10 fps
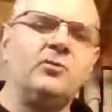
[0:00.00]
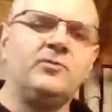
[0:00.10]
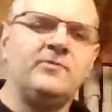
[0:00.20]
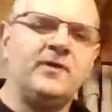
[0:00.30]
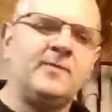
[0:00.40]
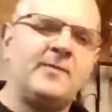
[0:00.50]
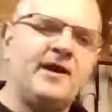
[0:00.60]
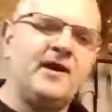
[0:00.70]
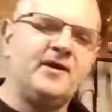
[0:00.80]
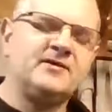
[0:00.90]
home with me in my
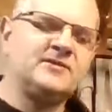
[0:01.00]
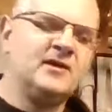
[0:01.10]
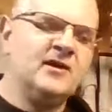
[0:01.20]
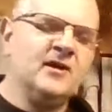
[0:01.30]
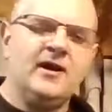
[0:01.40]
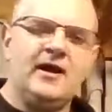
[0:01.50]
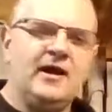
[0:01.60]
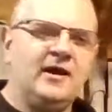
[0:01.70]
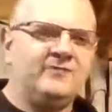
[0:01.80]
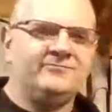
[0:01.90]
bags,
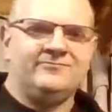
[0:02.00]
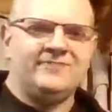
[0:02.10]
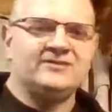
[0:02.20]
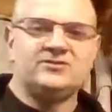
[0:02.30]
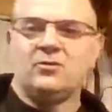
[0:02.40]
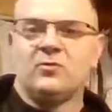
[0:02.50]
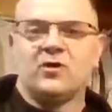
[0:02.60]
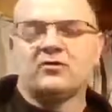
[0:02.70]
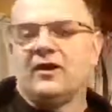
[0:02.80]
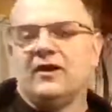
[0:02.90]
and they still
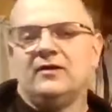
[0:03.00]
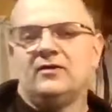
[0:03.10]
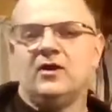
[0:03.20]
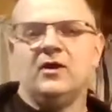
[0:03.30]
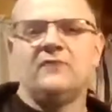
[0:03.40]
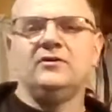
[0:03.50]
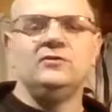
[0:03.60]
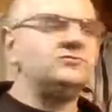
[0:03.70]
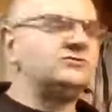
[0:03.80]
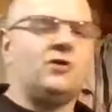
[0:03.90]
work great. You know, I've
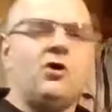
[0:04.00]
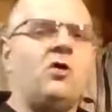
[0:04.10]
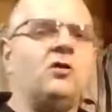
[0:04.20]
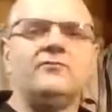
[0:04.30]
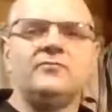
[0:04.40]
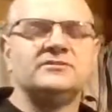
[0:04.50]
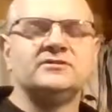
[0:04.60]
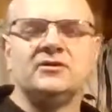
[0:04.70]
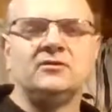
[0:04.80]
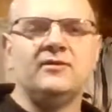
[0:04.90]
used all of them
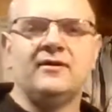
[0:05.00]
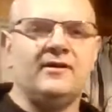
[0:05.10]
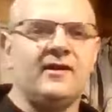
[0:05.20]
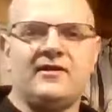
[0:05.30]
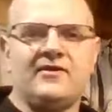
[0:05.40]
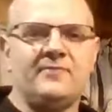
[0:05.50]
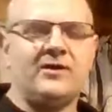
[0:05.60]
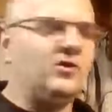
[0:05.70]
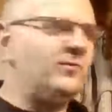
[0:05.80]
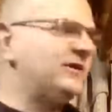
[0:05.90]
still now that I've
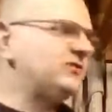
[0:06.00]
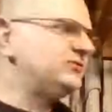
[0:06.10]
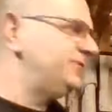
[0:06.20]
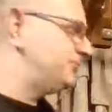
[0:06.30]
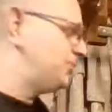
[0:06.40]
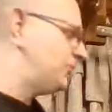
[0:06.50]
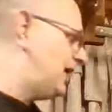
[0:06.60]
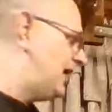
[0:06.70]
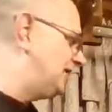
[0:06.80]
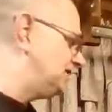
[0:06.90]
been home because you'd be
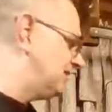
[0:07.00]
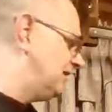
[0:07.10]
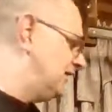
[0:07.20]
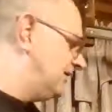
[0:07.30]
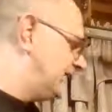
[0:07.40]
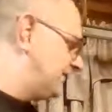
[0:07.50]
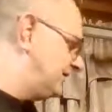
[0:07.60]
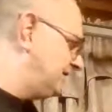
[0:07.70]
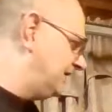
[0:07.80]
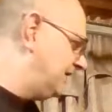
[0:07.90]
surprised like
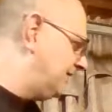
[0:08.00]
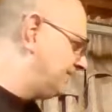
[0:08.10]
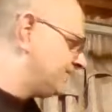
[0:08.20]
the. Uh,